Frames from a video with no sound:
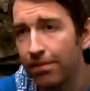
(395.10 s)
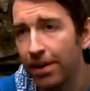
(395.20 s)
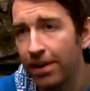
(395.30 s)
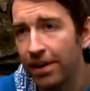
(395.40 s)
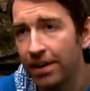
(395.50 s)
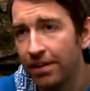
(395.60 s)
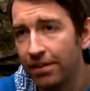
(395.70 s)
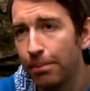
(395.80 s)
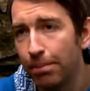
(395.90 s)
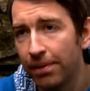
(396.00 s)
some very
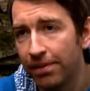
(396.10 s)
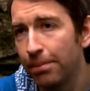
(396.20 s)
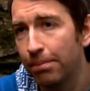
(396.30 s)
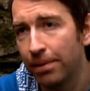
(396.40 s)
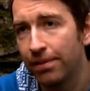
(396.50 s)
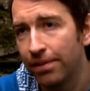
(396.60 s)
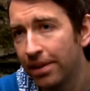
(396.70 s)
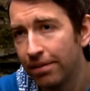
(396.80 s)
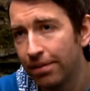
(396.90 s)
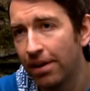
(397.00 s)
simple symbols.
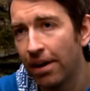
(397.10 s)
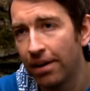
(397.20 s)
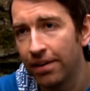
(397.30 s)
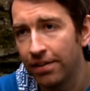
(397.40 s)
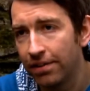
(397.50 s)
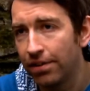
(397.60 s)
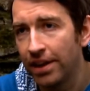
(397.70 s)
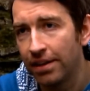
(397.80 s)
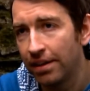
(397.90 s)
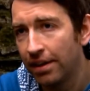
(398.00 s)
For Ireland, it's
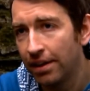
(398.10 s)
drink,